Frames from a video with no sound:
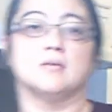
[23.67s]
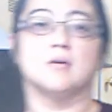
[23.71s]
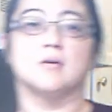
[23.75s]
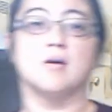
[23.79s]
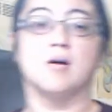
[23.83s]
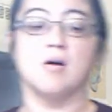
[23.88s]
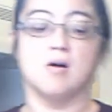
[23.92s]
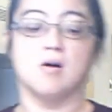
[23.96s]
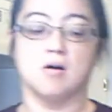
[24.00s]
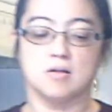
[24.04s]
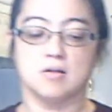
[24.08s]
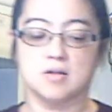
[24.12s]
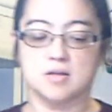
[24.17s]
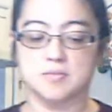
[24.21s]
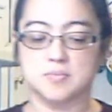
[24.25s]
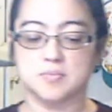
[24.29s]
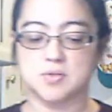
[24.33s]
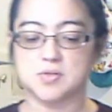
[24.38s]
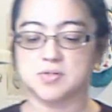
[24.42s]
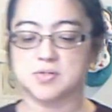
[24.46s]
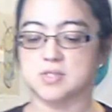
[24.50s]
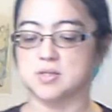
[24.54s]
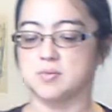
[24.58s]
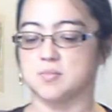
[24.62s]
All I'm
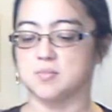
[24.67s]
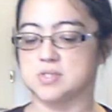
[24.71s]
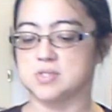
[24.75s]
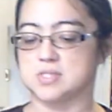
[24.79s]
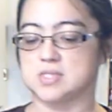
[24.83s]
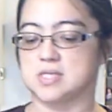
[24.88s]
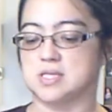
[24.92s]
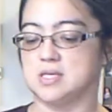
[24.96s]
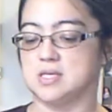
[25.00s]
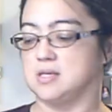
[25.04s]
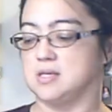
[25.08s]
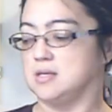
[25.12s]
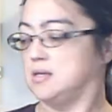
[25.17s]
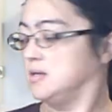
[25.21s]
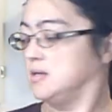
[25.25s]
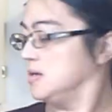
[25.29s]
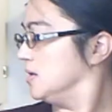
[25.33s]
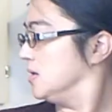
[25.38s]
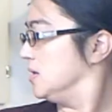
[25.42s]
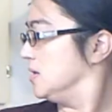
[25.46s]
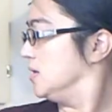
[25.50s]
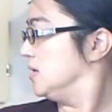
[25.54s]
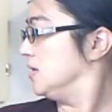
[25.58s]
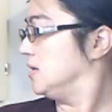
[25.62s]
using was the
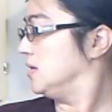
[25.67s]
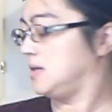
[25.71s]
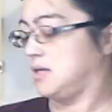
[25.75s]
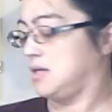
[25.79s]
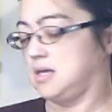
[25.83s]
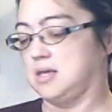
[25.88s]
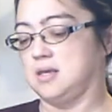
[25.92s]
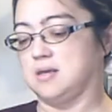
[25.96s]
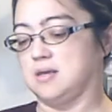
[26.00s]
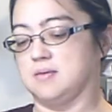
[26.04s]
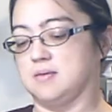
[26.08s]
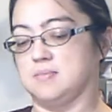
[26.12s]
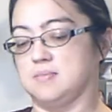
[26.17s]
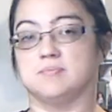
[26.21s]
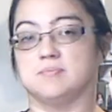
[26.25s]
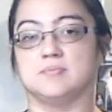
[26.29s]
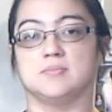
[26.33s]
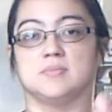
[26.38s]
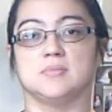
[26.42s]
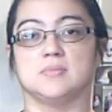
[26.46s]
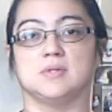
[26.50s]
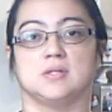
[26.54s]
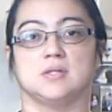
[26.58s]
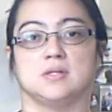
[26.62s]
ham
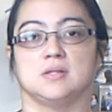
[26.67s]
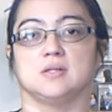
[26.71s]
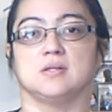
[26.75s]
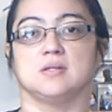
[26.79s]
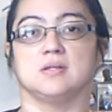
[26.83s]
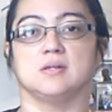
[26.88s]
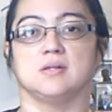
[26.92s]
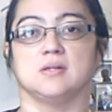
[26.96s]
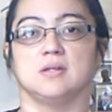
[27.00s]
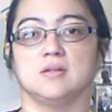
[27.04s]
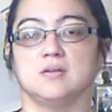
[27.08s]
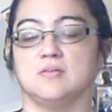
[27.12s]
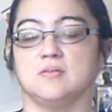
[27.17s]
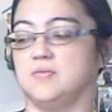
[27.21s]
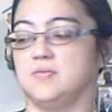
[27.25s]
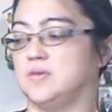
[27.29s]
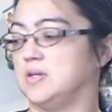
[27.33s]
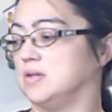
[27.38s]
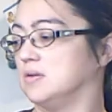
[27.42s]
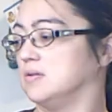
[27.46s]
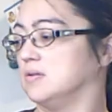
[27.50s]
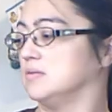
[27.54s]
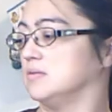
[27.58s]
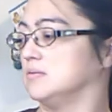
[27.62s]
and the
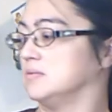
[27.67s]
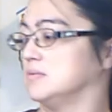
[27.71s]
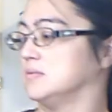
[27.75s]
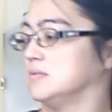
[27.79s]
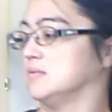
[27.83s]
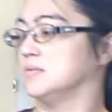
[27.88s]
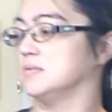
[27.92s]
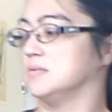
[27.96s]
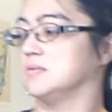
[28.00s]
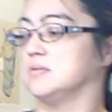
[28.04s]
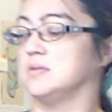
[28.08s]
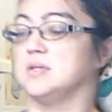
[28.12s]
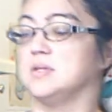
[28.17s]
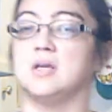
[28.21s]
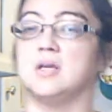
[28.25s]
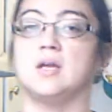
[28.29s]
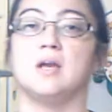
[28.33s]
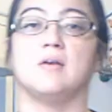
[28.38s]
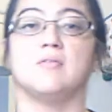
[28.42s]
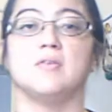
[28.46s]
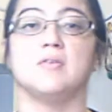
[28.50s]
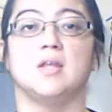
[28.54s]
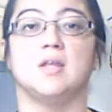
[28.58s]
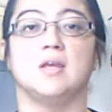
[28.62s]
veal.
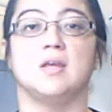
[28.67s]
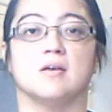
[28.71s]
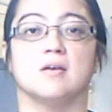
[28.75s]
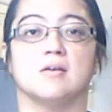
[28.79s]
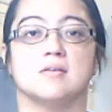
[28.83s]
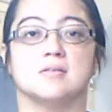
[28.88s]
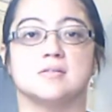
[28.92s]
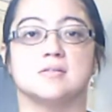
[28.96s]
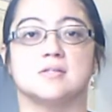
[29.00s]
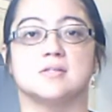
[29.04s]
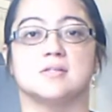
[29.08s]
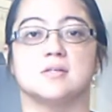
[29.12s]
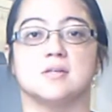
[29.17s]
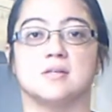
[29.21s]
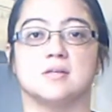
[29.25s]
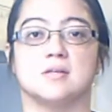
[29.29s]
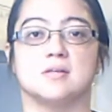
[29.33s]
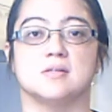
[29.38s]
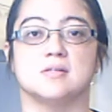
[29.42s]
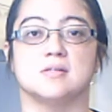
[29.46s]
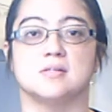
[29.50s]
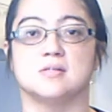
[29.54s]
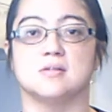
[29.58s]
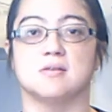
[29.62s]
Everything else is
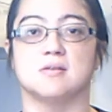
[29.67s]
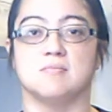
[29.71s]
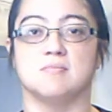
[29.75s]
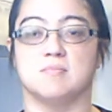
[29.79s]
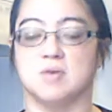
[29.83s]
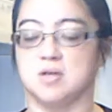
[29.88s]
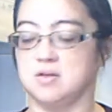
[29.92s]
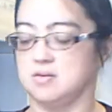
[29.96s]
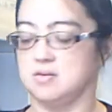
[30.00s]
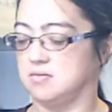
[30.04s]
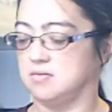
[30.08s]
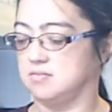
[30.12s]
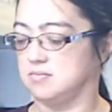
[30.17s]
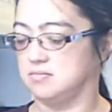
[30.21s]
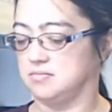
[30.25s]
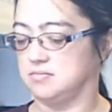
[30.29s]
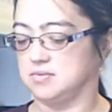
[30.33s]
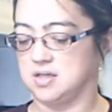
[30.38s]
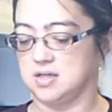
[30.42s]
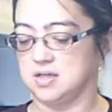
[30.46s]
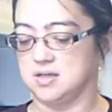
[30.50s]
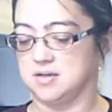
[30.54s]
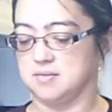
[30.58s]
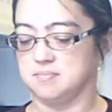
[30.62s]
of my own.
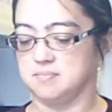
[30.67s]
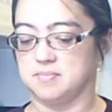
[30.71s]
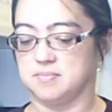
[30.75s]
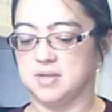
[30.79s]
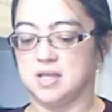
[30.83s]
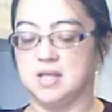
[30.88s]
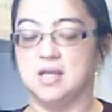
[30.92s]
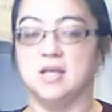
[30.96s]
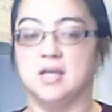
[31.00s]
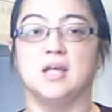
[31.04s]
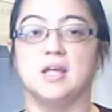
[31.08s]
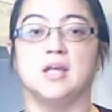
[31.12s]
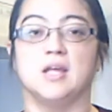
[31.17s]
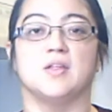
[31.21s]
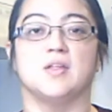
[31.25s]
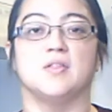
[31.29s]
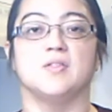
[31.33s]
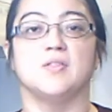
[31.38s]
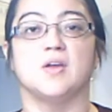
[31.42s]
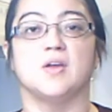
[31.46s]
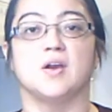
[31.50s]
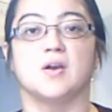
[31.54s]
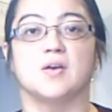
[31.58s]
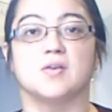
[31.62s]

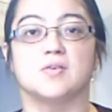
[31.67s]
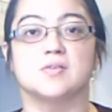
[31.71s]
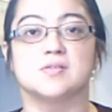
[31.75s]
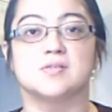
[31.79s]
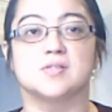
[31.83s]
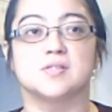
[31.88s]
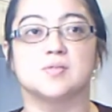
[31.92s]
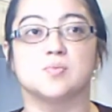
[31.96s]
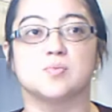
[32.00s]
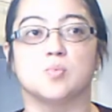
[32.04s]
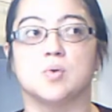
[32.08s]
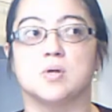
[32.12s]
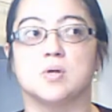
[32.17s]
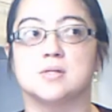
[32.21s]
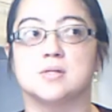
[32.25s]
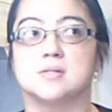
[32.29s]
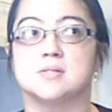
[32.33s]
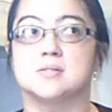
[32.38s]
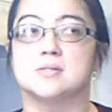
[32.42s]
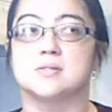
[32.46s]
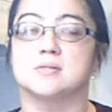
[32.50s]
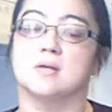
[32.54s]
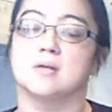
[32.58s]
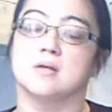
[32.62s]
Theirs was
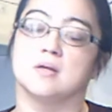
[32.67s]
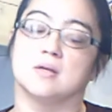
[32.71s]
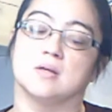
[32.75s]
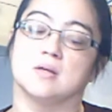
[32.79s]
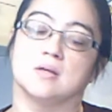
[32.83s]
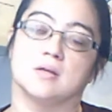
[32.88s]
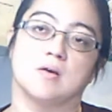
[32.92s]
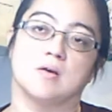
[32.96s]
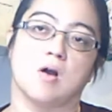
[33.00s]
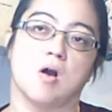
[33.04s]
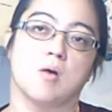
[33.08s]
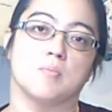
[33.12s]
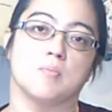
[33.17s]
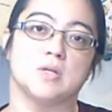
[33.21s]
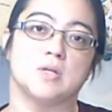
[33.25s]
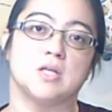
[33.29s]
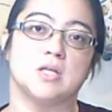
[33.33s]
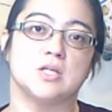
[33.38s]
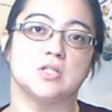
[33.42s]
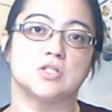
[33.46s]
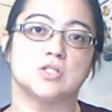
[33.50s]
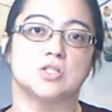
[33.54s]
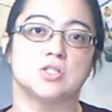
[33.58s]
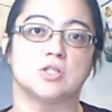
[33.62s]
a
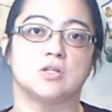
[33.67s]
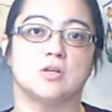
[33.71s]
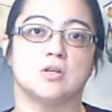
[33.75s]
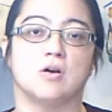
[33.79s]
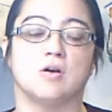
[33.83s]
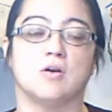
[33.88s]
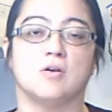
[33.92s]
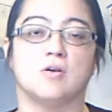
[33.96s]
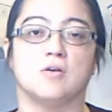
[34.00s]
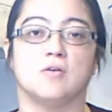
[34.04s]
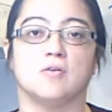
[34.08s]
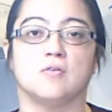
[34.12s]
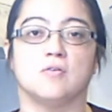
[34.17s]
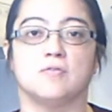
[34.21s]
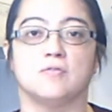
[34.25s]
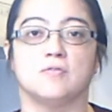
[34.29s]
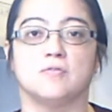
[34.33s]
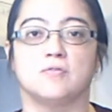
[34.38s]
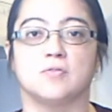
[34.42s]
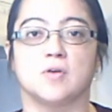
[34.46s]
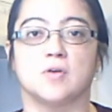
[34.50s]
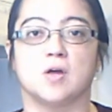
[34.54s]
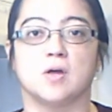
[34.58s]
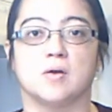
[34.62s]
combination of
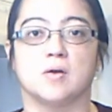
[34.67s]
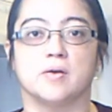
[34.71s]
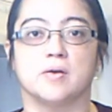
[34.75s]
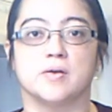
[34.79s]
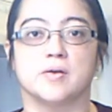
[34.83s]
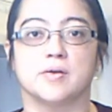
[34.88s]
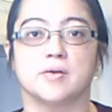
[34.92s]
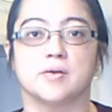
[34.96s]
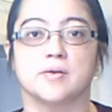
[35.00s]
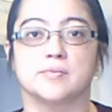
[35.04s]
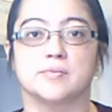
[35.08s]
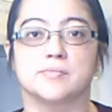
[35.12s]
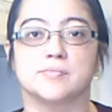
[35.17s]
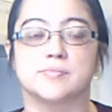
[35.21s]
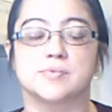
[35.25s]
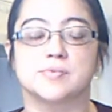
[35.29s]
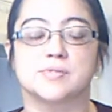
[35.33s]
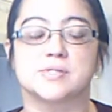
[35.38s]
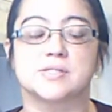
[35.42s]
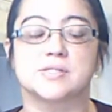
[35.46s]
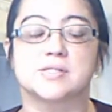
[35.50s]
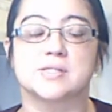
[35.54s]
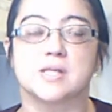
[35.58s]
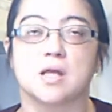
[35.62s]

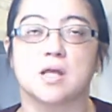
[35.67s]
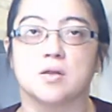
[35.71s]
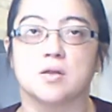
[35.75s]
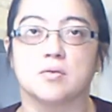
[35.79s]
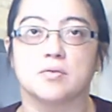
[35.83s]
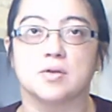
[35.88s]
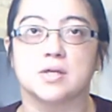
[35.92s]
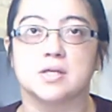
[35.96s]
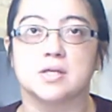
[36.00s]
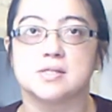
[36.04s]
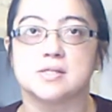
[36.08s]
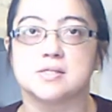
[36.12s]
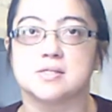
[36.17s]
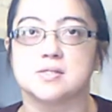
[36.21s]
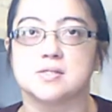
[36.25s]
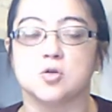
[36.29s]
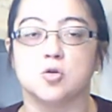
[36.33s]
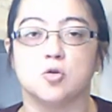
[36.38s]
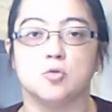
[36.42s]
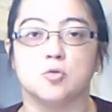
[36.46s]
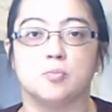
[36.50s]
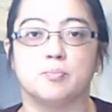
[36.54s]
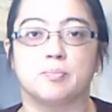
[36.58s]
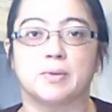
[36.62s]
celery
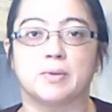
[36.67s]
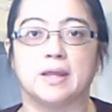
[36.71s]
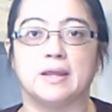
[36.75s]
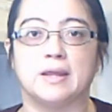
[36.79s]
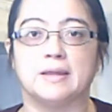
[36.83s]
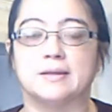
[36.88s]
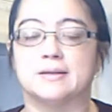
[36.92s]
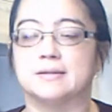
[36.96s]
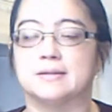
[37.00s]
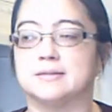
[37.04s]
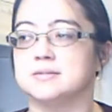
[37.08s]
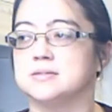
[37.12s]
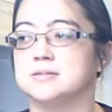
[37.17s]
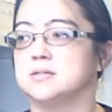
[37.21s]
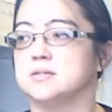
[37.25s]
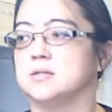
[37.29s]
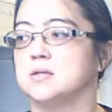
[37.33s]
soup and